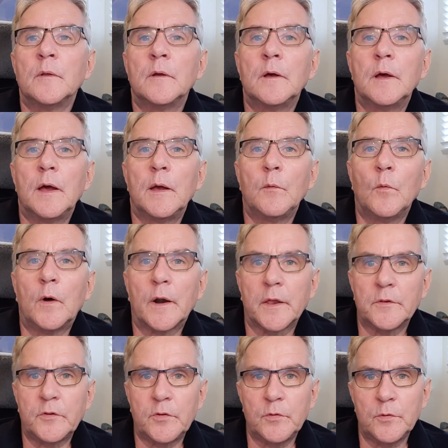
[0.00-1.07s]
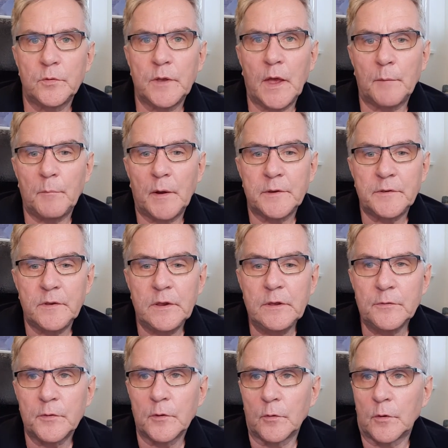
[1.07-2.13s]
I wanted to get my
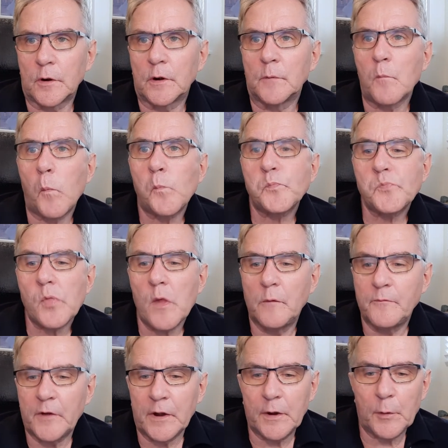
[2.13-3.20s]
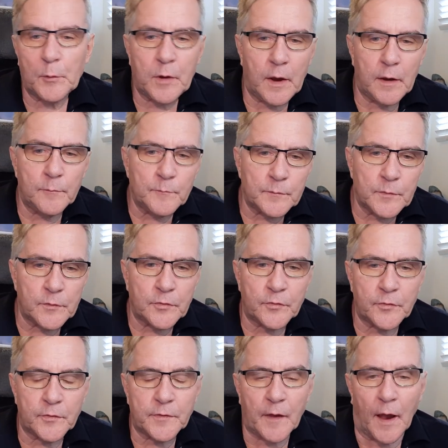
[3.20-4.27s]
teeth in order. I figured, okay, this
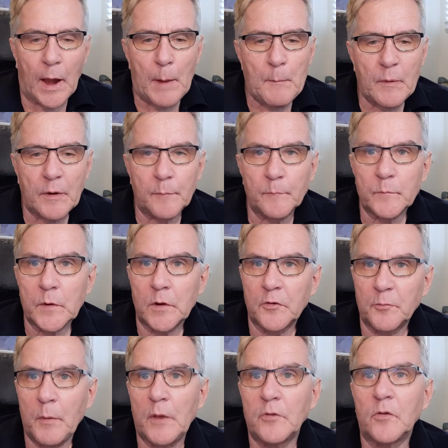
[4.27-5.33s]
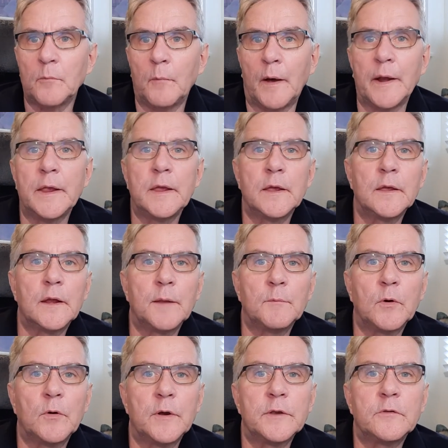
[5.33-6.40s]
is the time and I'm going to spend some money and I'm
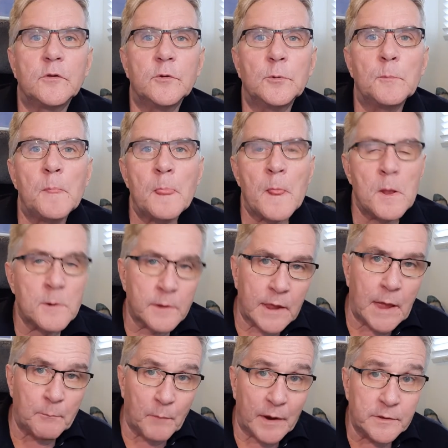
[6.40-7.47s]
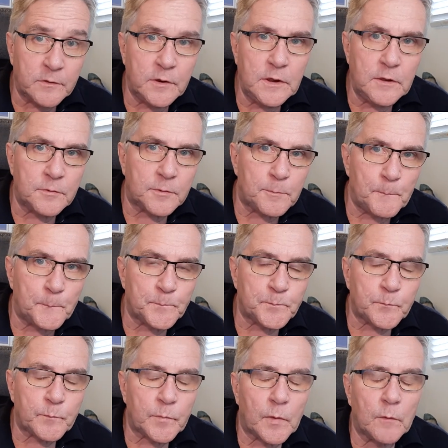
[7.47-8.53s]
going to get my teeth,
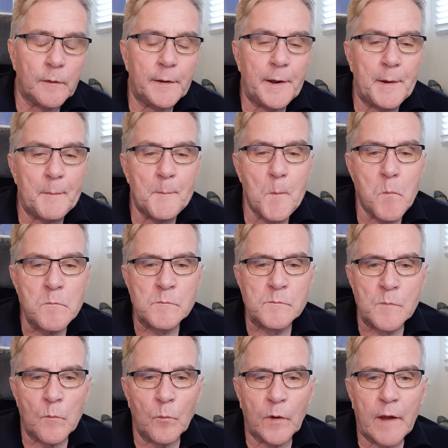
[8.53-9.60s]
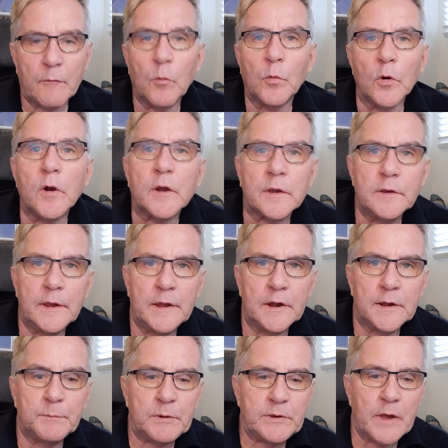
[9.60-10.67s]
um, whatever work needed
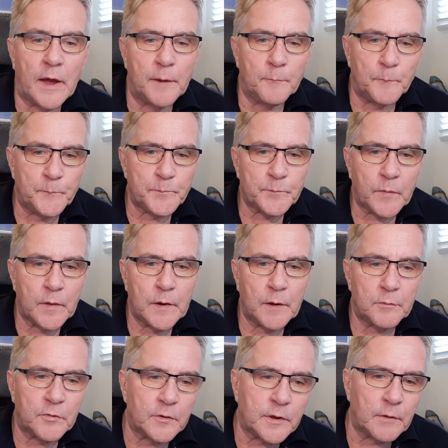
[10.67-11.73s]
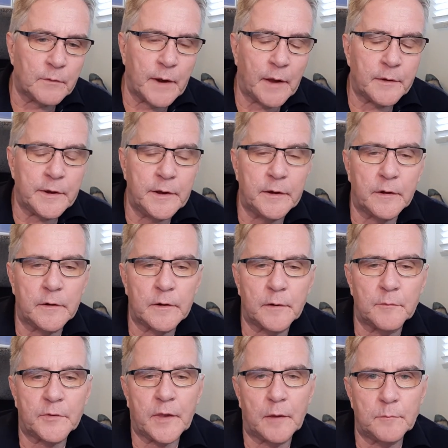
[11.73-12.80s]
to be done. And I was looking around here and I
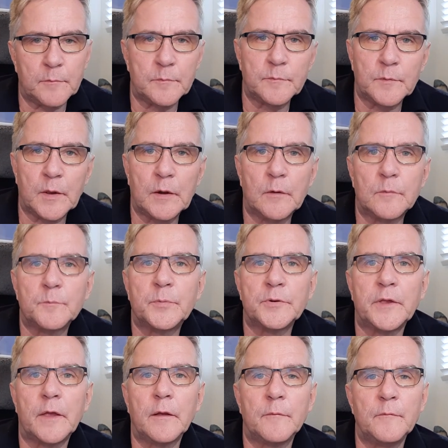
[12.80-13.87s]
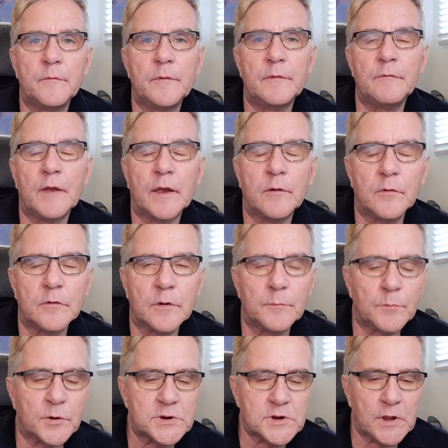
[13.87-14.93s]
was getting, you know, I'm in Vancouver and
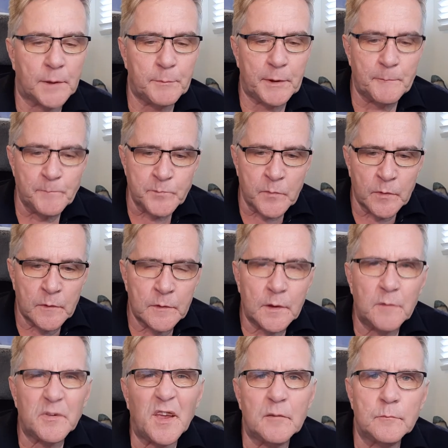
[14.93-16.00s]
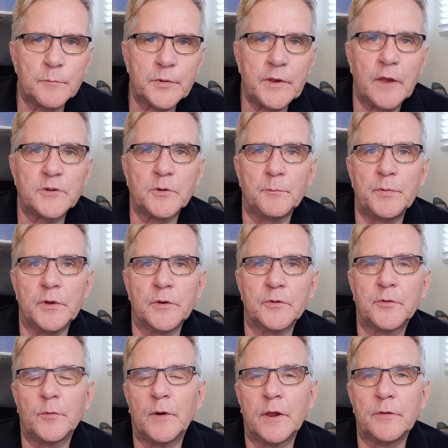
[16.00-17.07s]
British Columbia. I was getting potential bills,
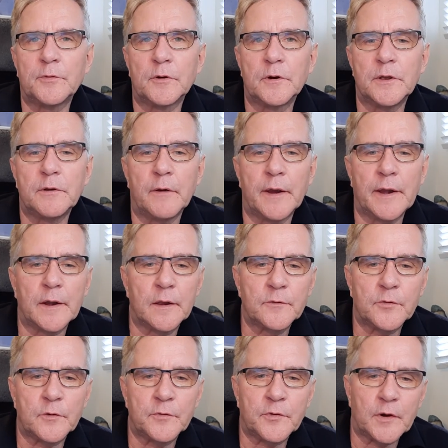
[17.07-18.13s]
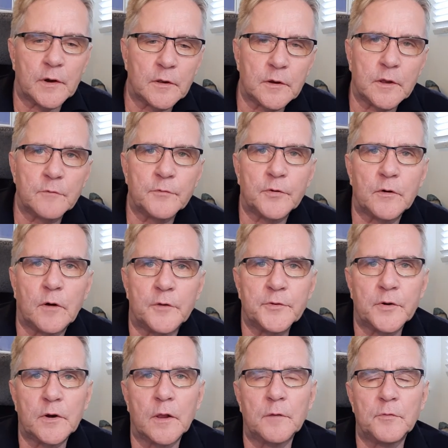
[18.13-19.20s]
20, 30 grand. And so I started looking for
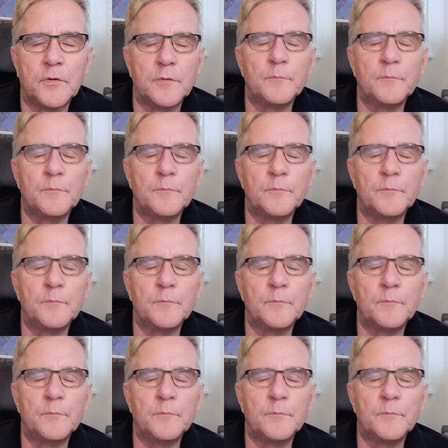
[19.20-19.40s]
alternatives.